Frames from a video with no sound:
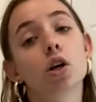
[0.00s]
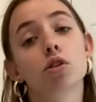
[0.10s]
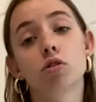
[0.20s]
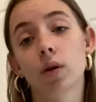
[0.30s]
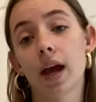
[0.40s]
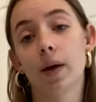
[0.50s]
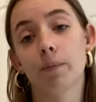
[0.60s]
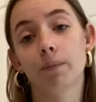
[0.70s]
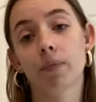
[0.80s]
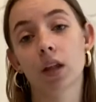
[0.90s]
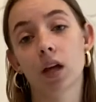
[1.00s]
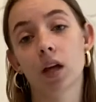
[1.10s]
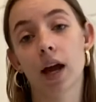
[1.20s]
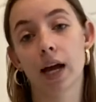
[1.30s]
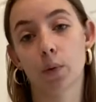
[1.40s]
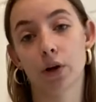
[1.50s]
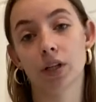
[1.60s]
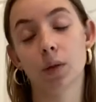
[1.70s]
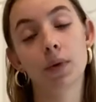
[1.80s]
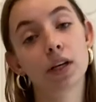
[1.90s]
So yeah, I went to
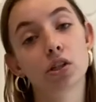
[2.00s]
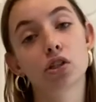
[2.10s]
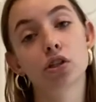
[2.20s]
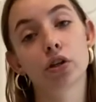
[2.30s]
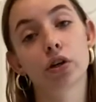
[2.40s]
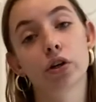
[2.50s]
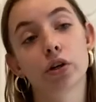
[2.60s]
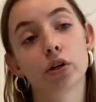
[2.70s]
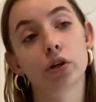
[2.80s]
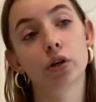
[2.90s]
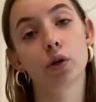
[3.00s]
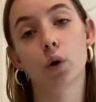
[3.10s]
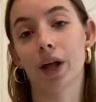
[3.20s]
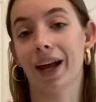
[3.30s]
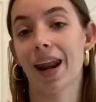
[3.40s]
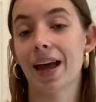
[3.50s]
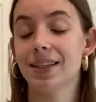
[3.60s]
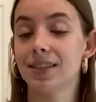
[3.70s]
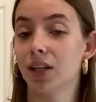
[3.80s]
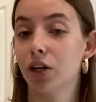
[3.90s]
the beach, like a nice
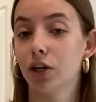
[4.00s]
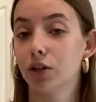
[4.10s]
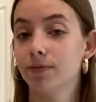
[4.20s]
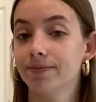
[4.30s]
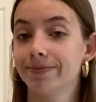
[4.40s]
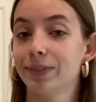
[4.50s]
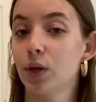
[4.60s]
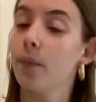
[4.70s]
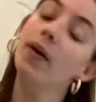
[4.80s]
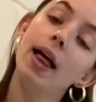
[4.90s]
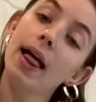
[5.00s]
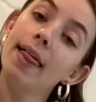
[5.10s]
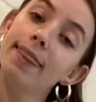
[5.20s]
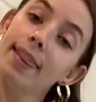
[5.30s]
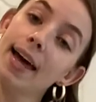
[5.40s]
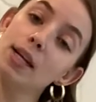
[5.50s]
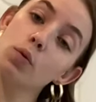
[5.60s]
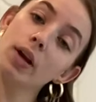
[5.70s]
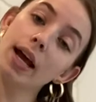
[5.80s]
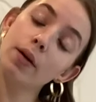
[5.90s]
dinner. So that is
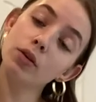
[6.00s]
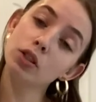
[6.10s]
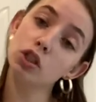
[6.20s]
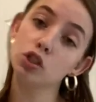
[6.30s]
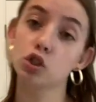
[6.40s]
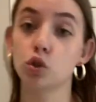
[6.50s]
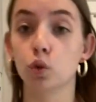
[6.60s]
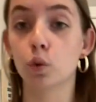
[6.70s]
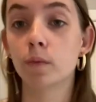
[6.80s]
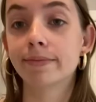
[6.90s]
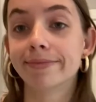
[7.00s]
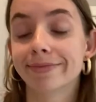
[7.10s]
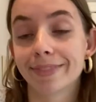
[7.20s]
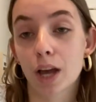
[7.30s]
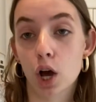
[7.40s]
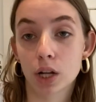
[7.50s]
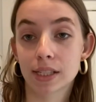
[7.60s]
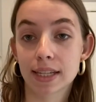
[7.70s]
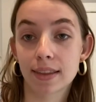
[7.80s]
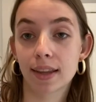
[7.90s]
what I would do. On
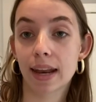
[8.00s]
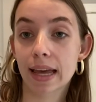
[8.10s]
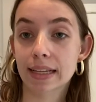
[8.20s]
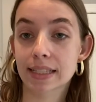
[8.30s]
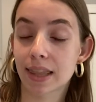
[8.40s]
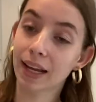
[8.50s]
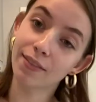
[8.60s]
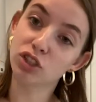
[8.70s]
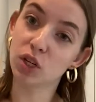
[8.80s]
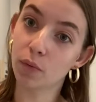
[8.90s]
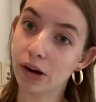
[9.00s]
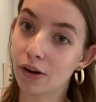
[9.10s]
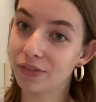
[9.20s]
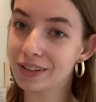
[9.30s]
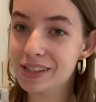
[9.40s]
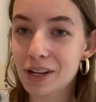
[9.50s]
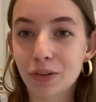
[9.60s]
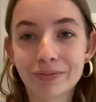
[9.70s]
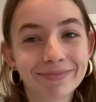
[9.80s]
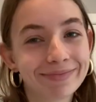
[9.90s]
to the next, I think I have two more outfits, so